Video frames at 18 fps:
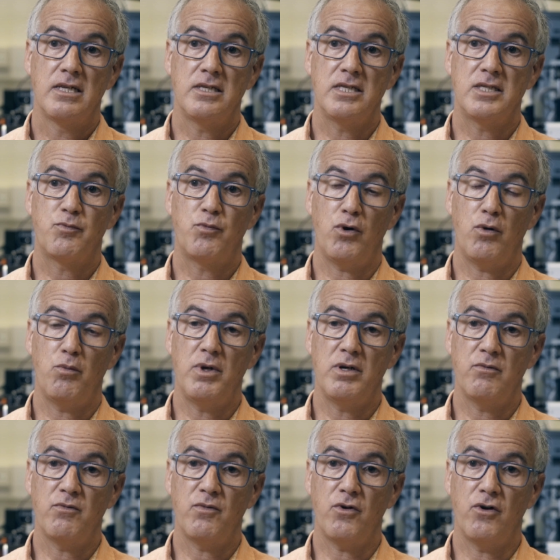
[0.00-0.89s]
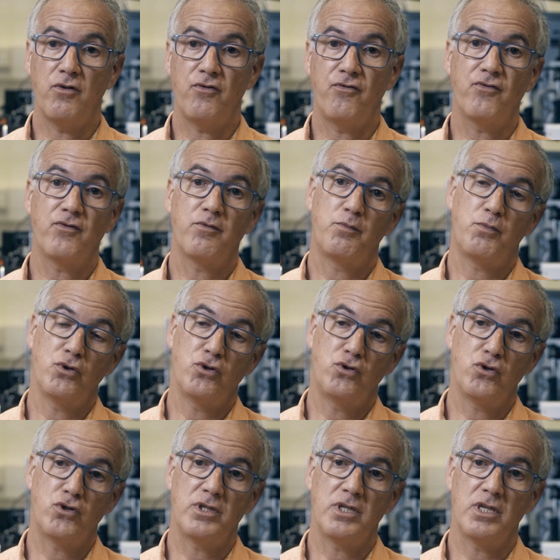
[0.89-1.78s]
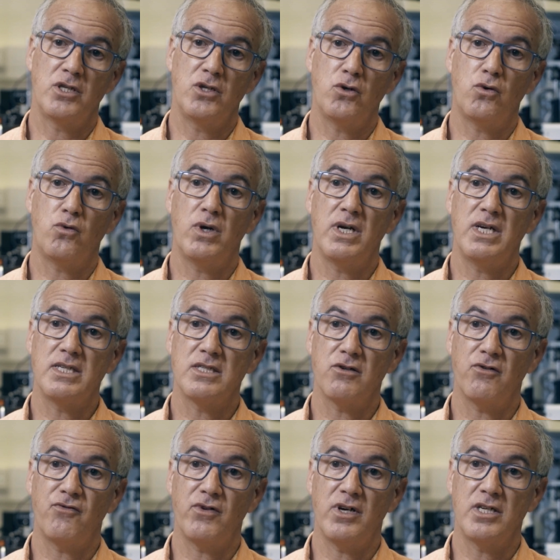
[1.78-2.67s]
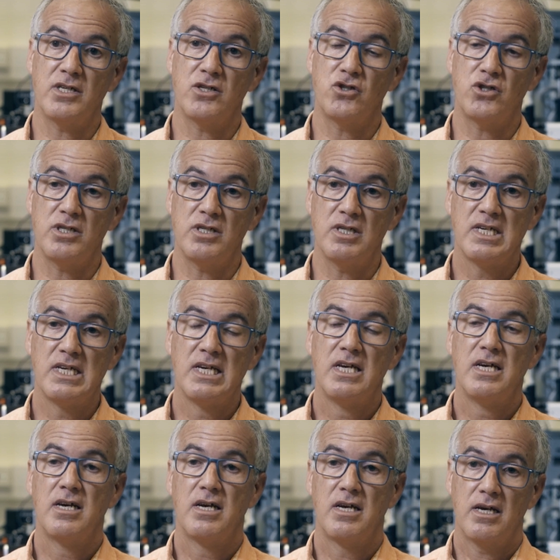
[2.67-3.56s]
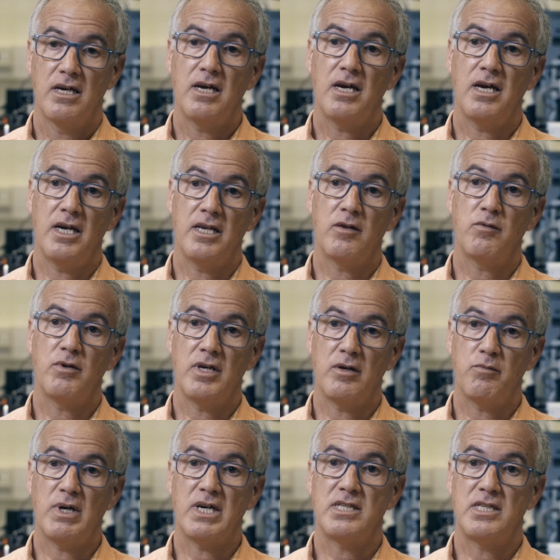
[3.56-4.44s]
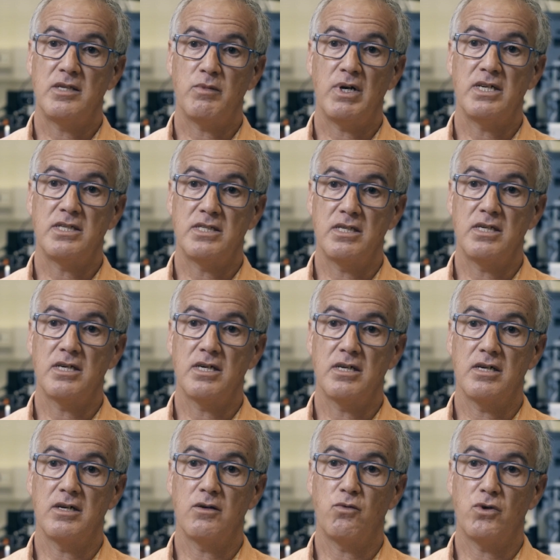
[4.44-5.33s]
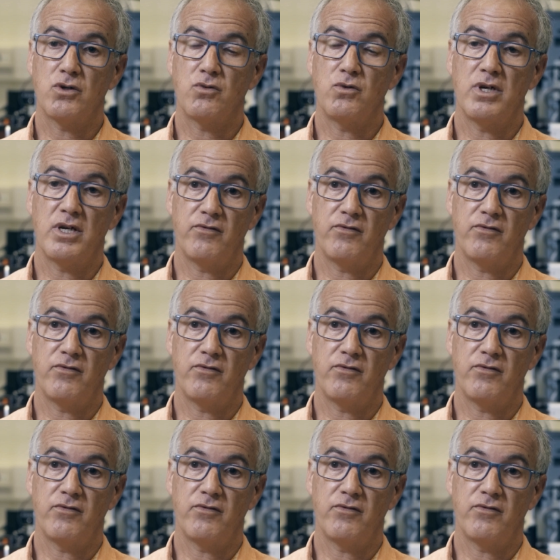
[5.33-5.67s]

this problem of producing new ways of energy and uh, maximizing uh, what we